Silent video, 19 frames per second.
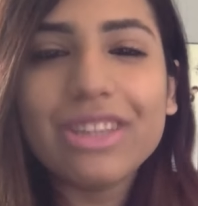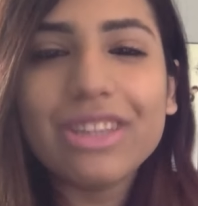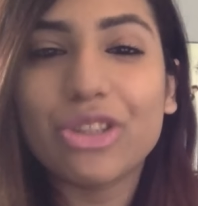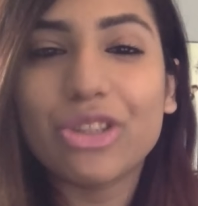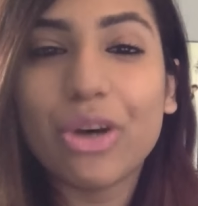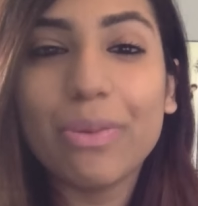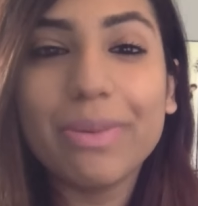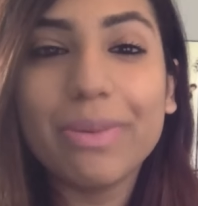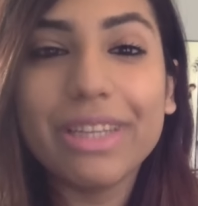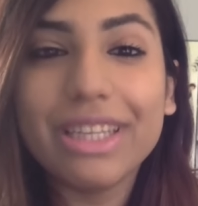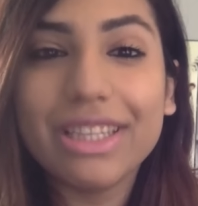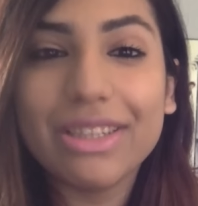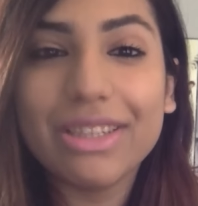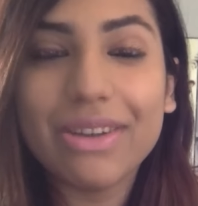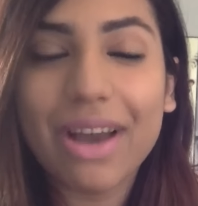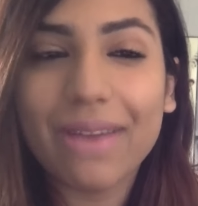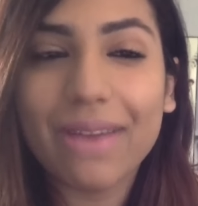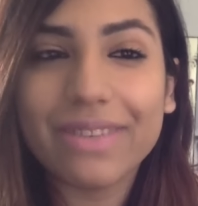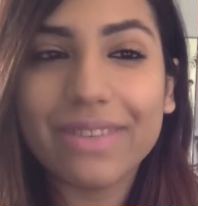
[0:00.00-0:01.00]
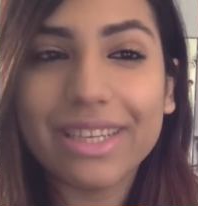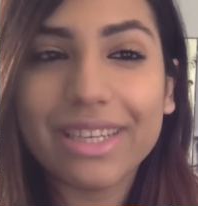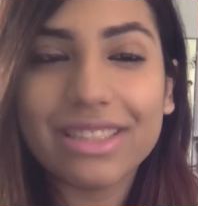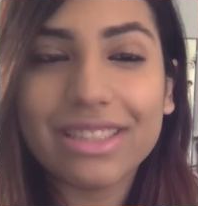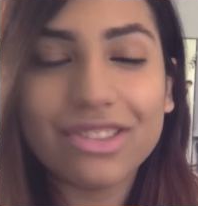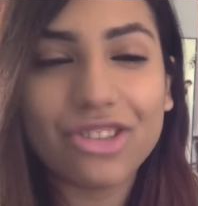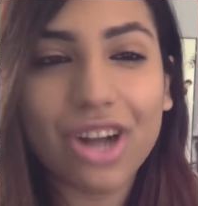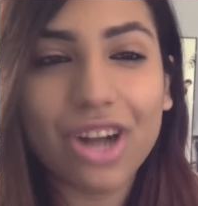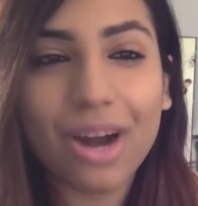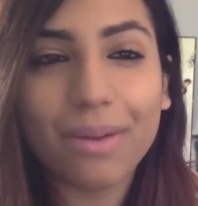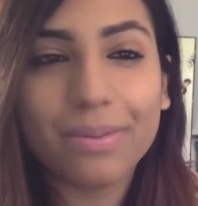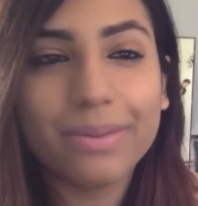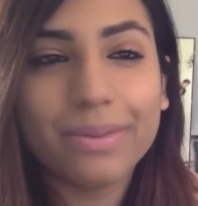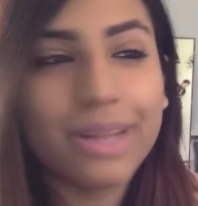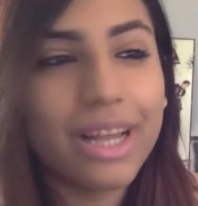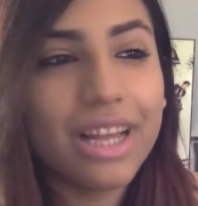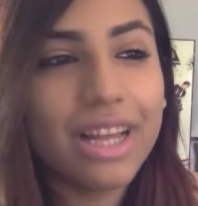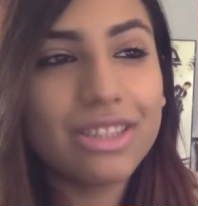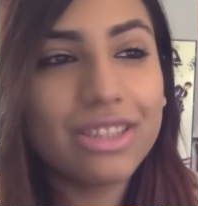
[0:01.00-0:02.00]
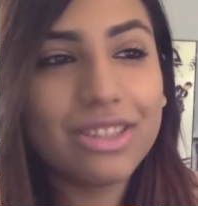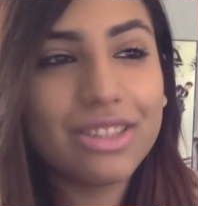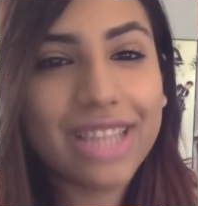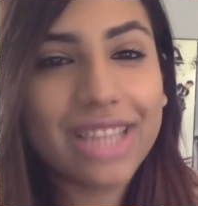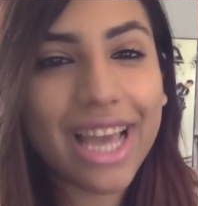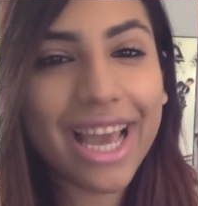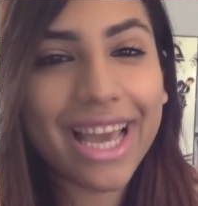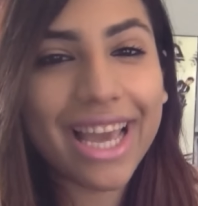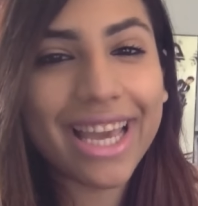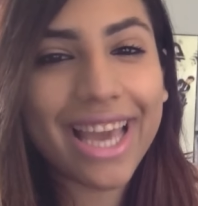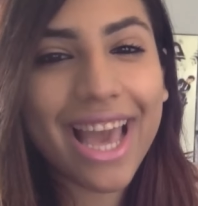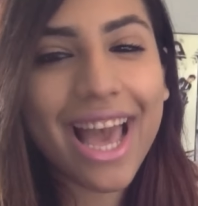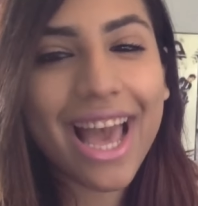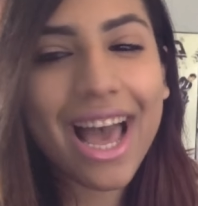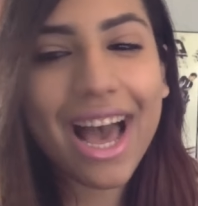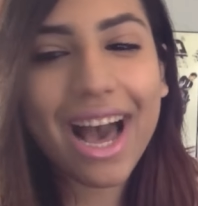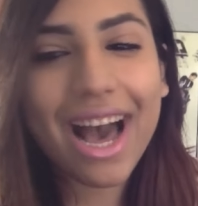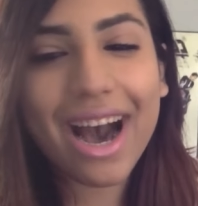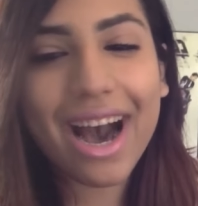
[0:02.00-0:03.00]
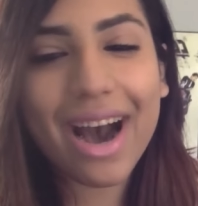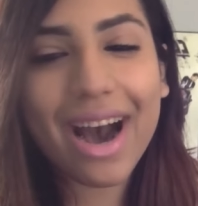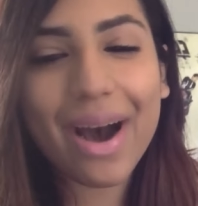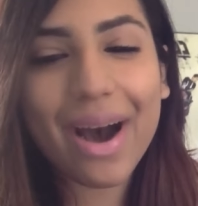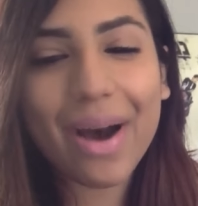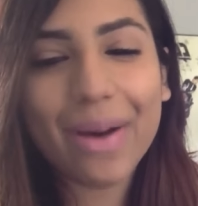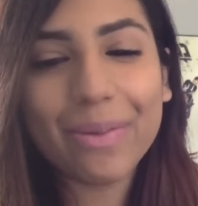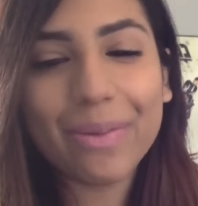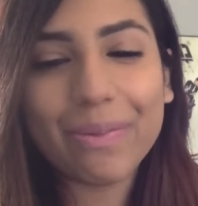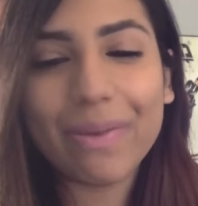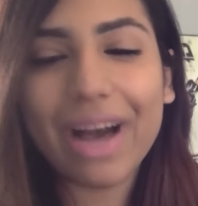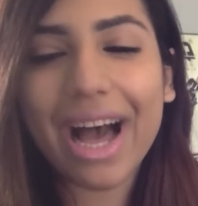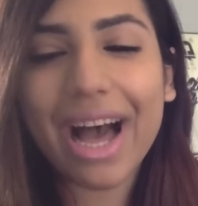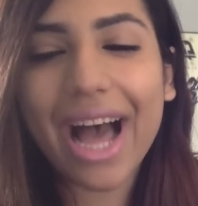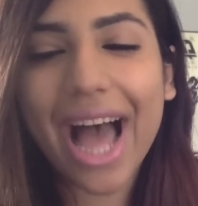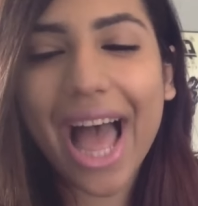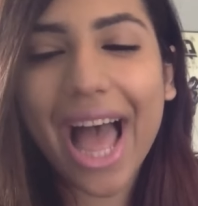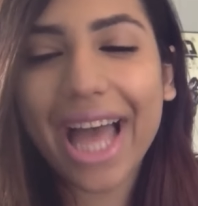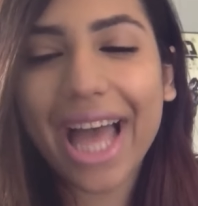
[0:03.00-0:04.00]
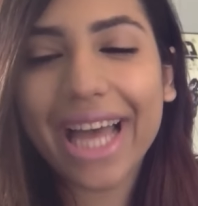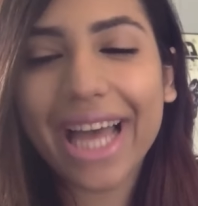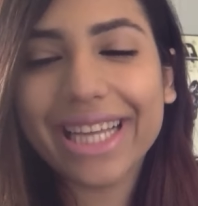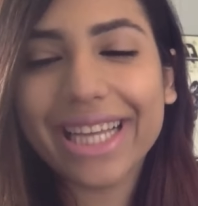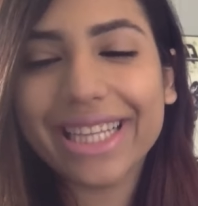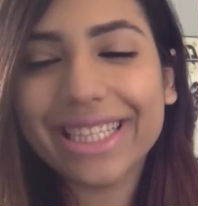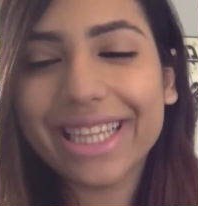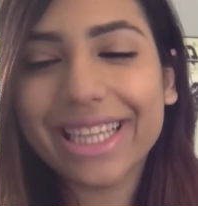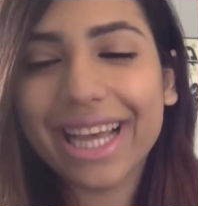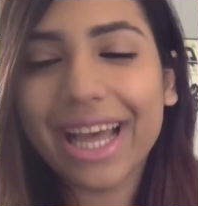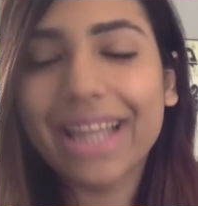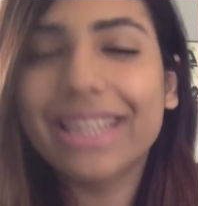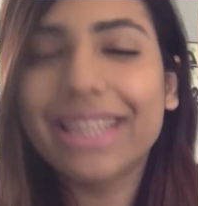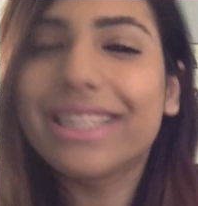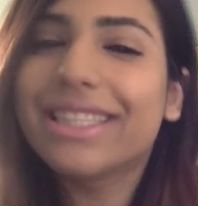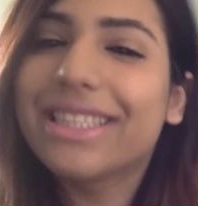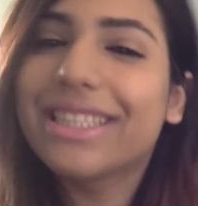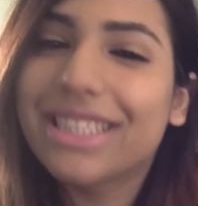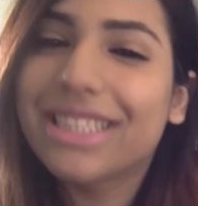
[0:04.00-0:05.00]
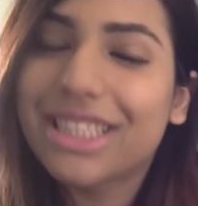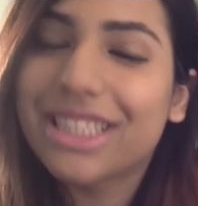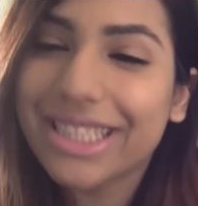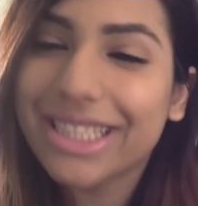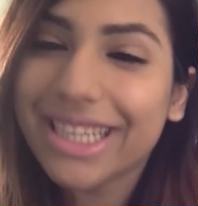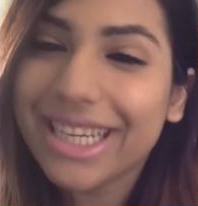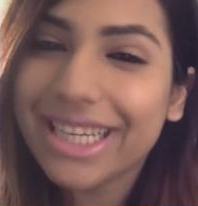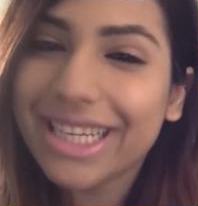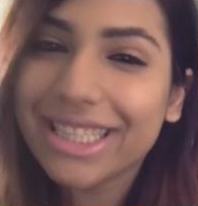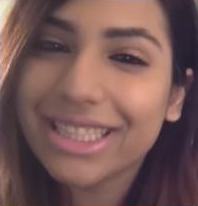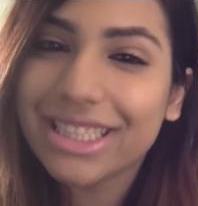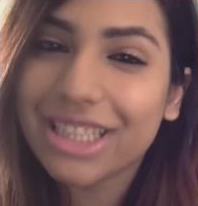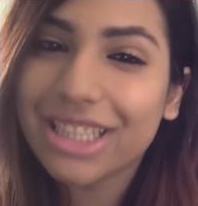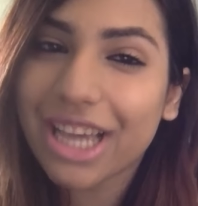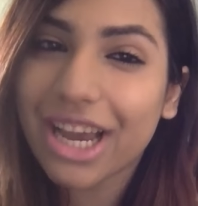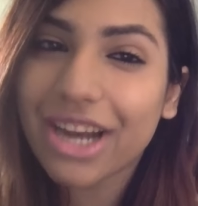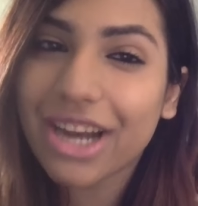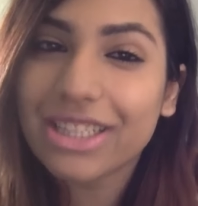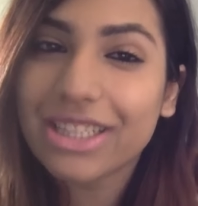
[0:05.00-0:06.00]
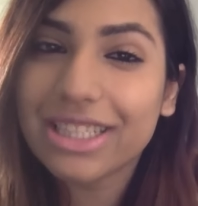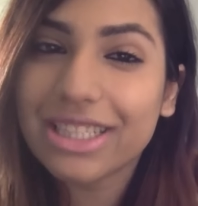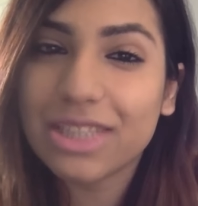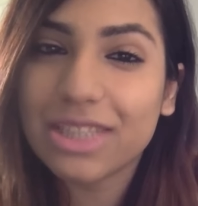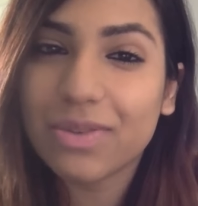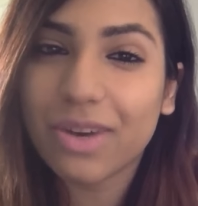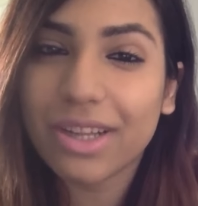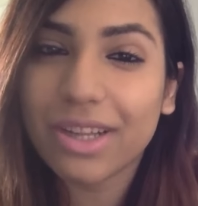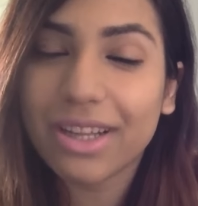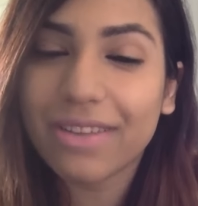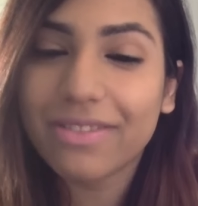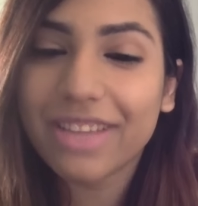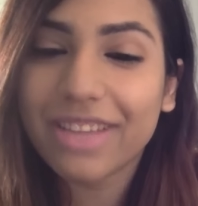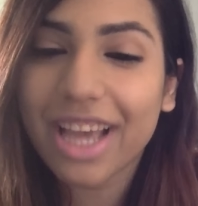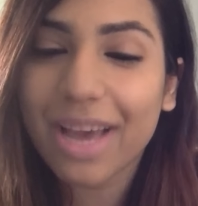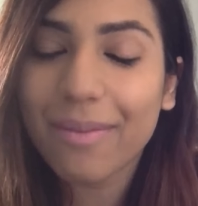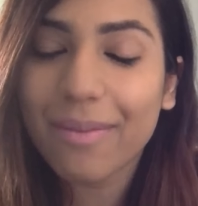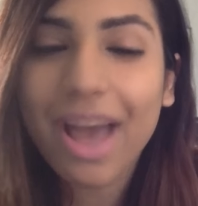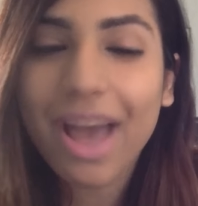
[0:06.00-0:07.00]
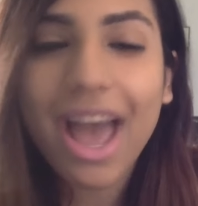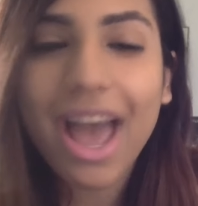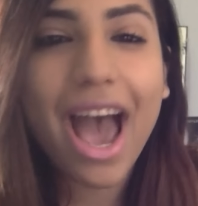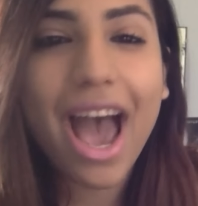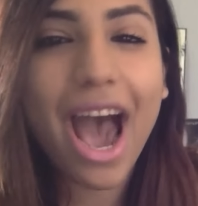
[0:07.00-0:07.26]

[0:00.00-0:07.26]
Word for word: so many new MVs dropped today, um, and she's hers is one of them.